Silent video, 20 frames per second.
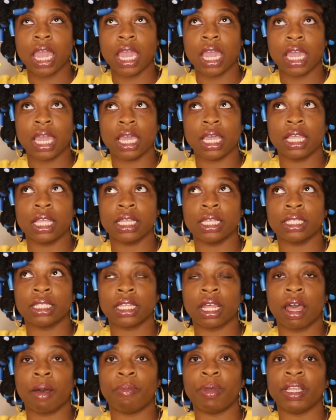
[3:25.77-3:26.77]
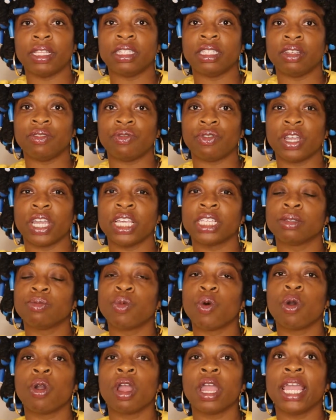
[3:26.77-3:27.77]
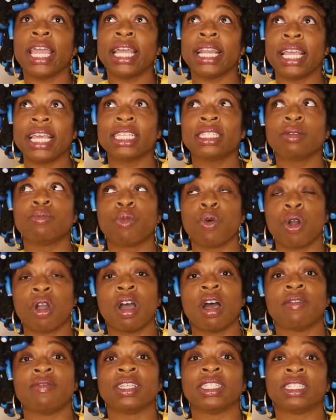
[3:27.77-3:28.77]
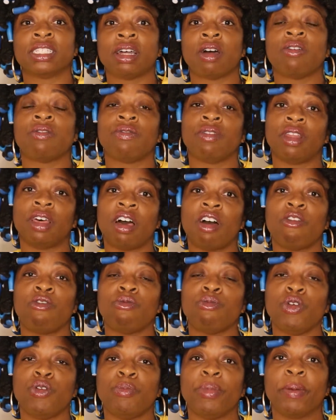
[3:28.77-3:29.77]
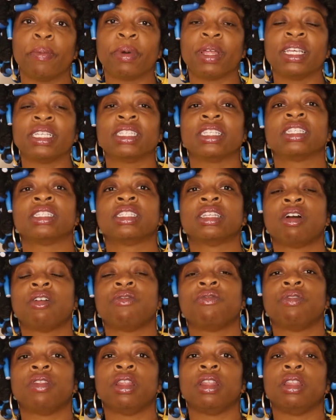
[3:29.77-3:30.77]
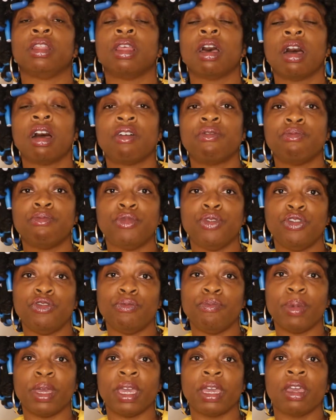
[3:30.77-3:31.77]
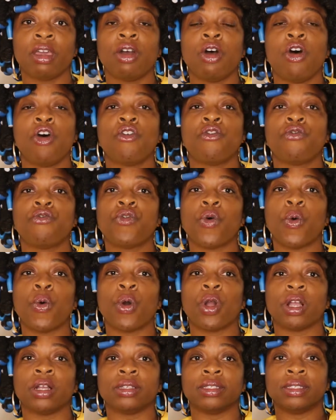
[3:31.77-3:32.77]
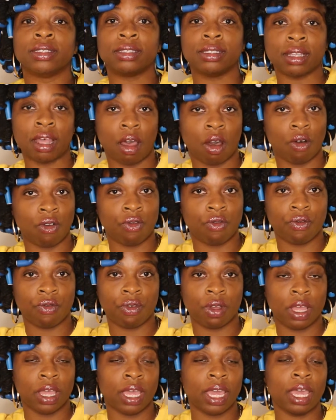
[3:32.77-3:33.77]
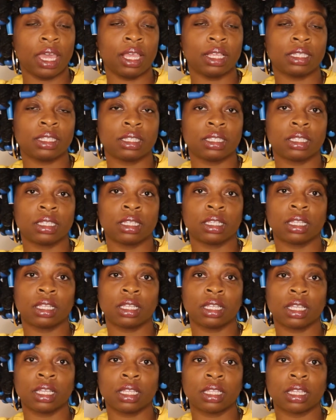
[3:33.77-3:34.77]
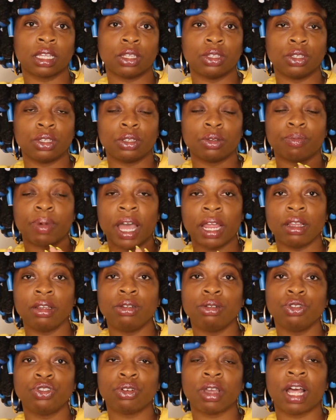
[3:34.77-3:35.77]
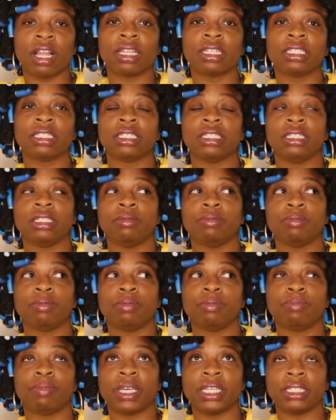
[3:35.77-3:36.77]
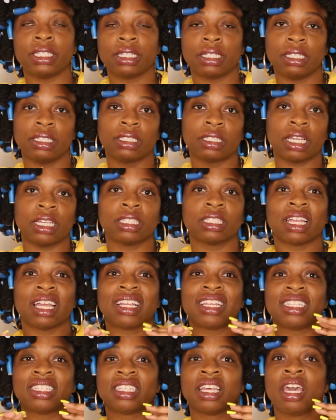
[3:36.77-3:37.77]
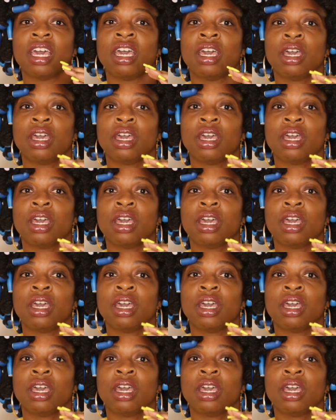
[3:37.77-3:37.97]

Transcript: is a bit different. It is more of a self-love movement, but it's a self-love movement for self. It's the body neutrality basically states that it's